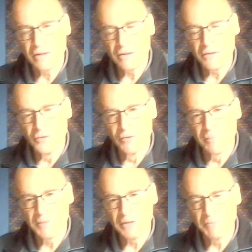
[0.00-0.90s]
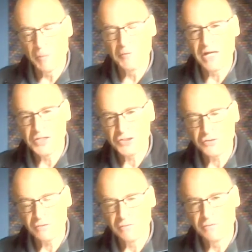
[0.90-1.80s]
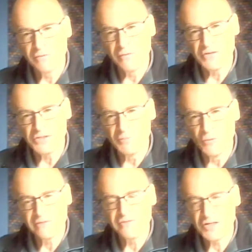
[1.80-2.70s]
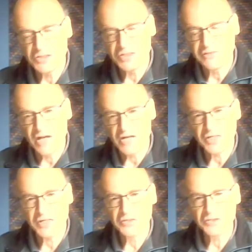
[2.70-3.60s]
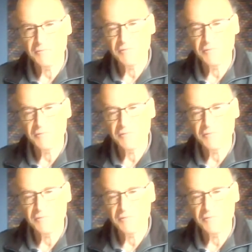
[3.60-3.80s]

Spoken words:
European population, with its more advanced civilization,